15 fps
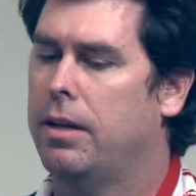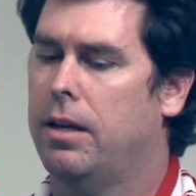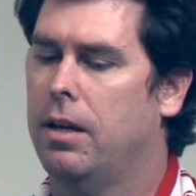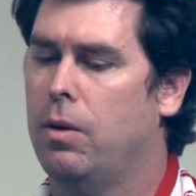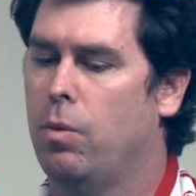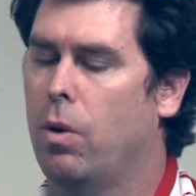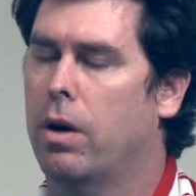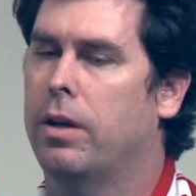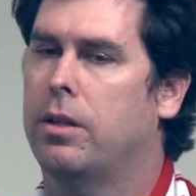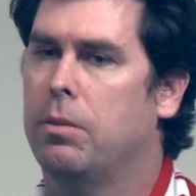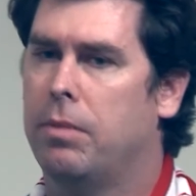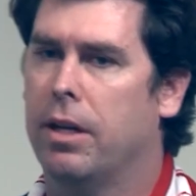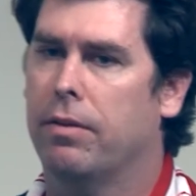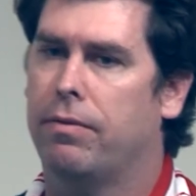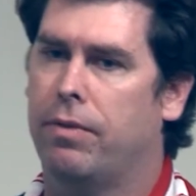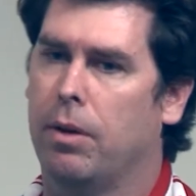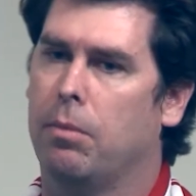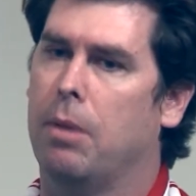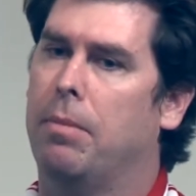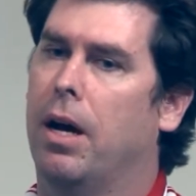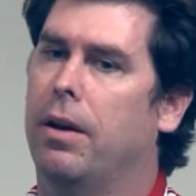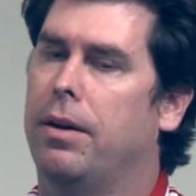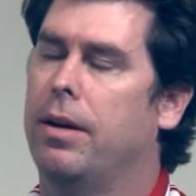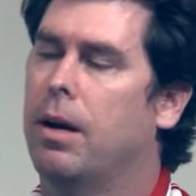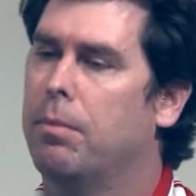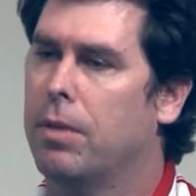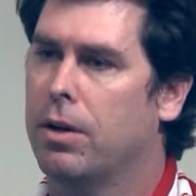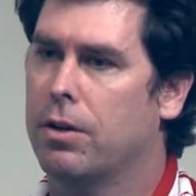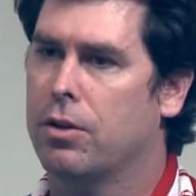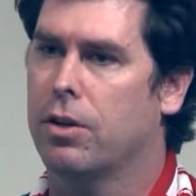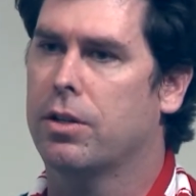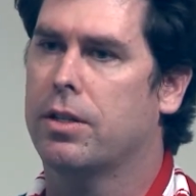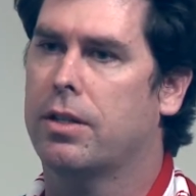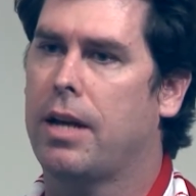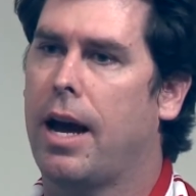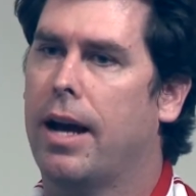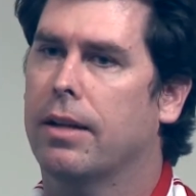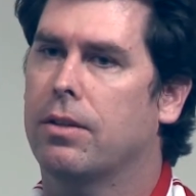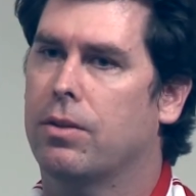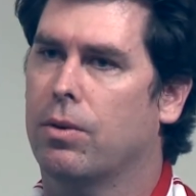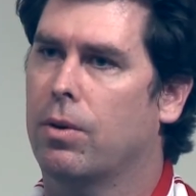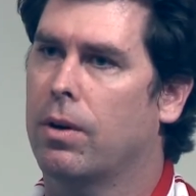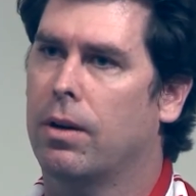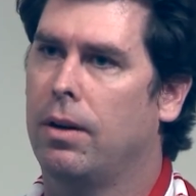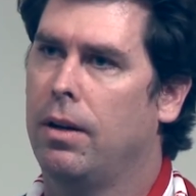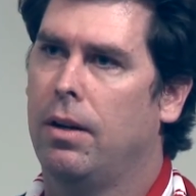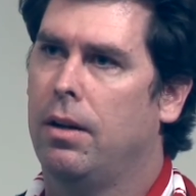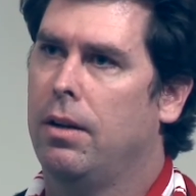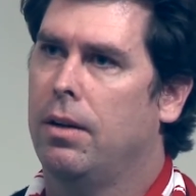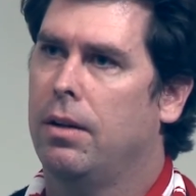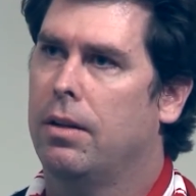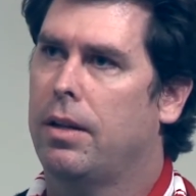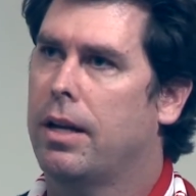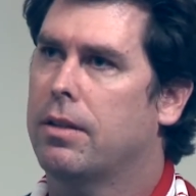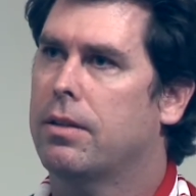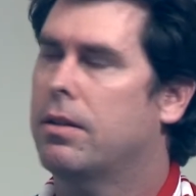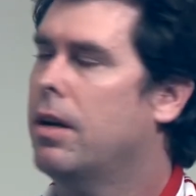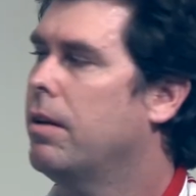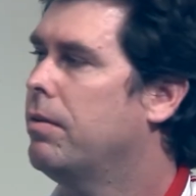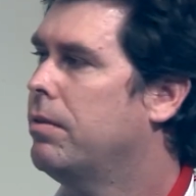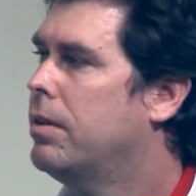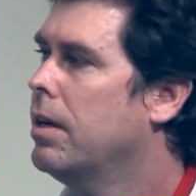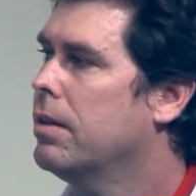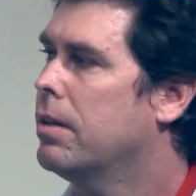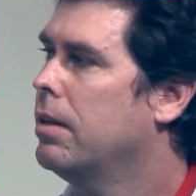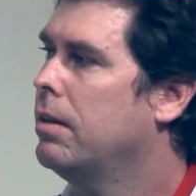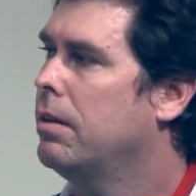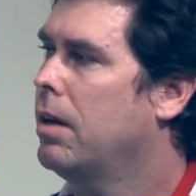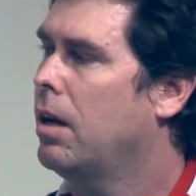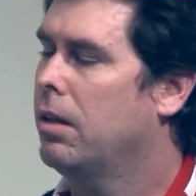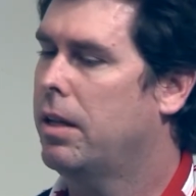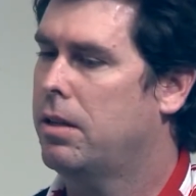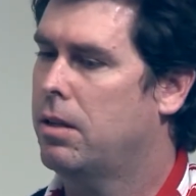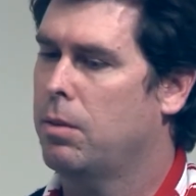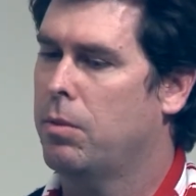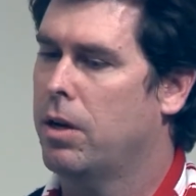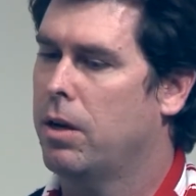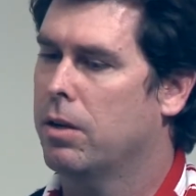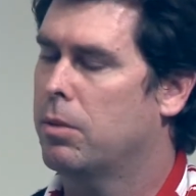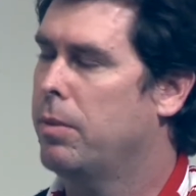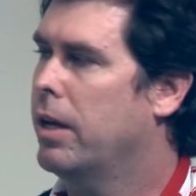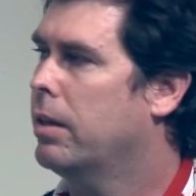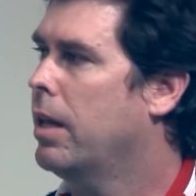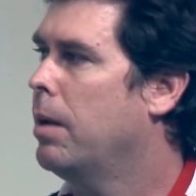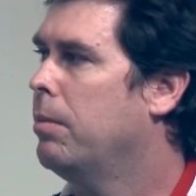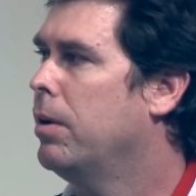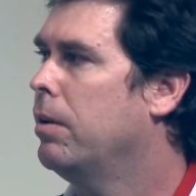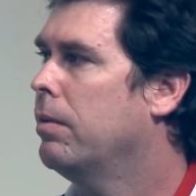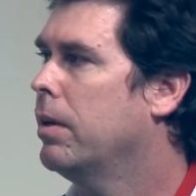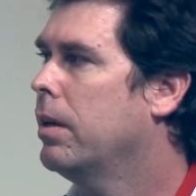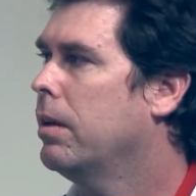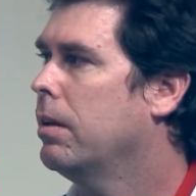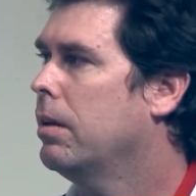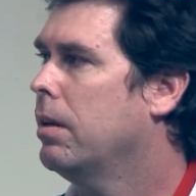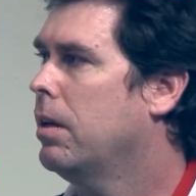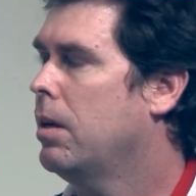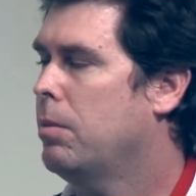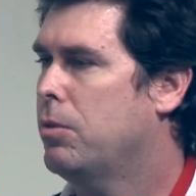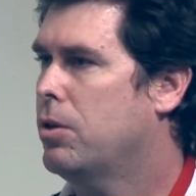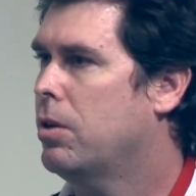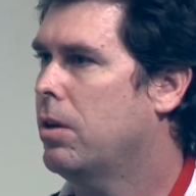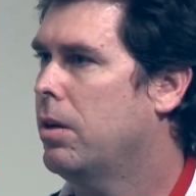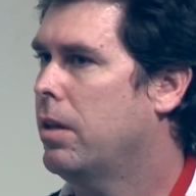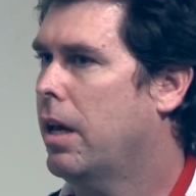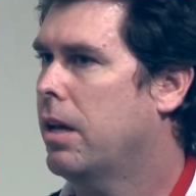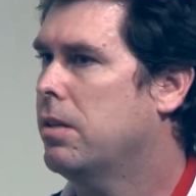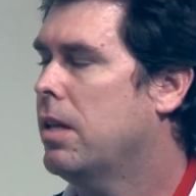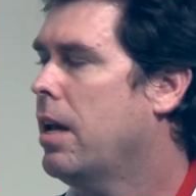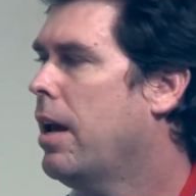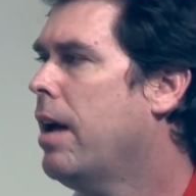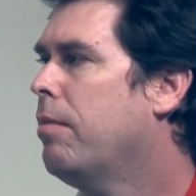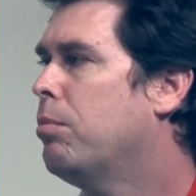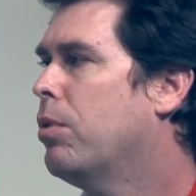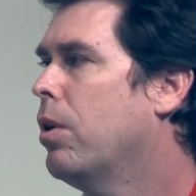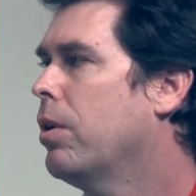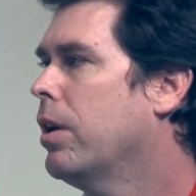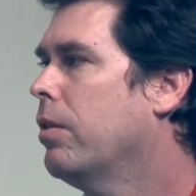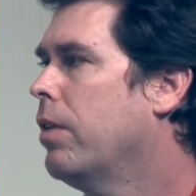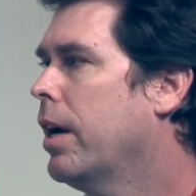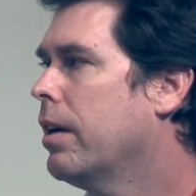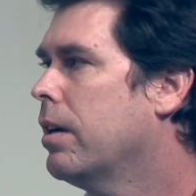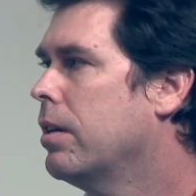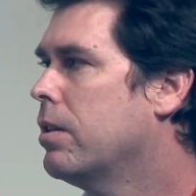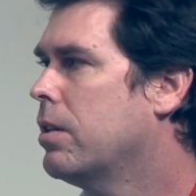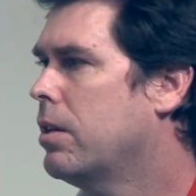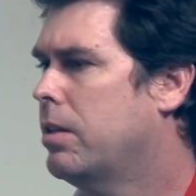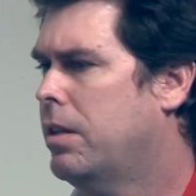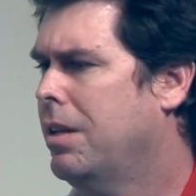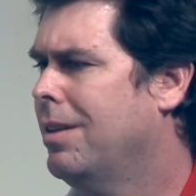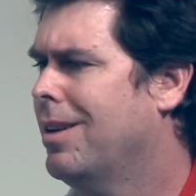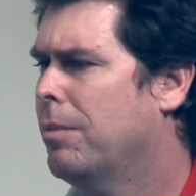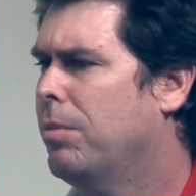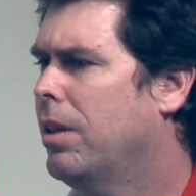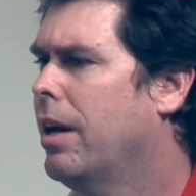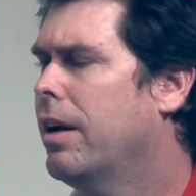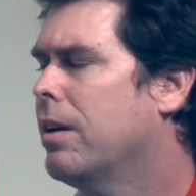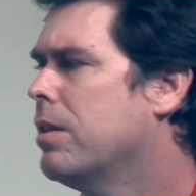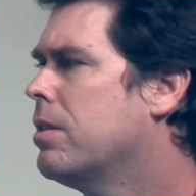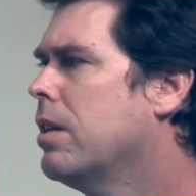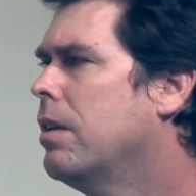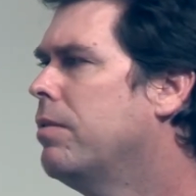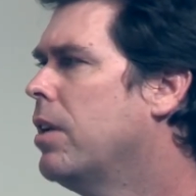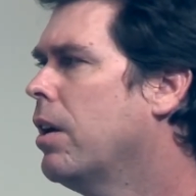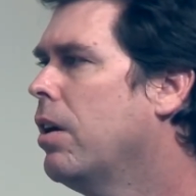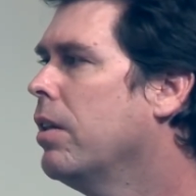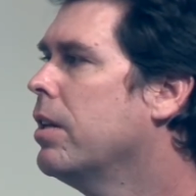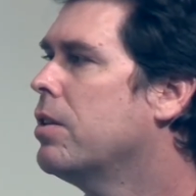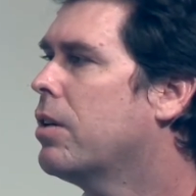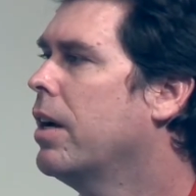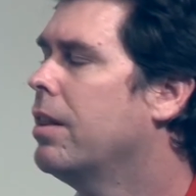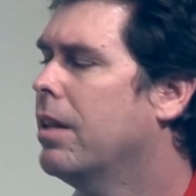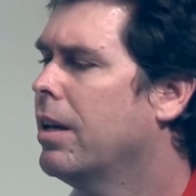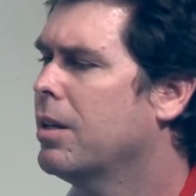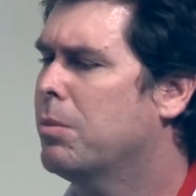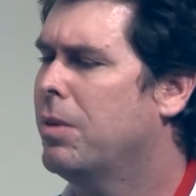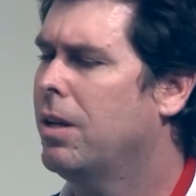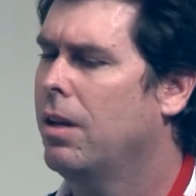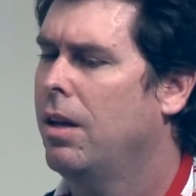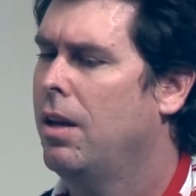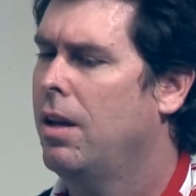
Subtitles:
didn't want it to be a film about numbers or stats or that stuff doesn't. I'll let someone else make that movie. And I'm sure, because they have broken records, they're players that have done all these great things. But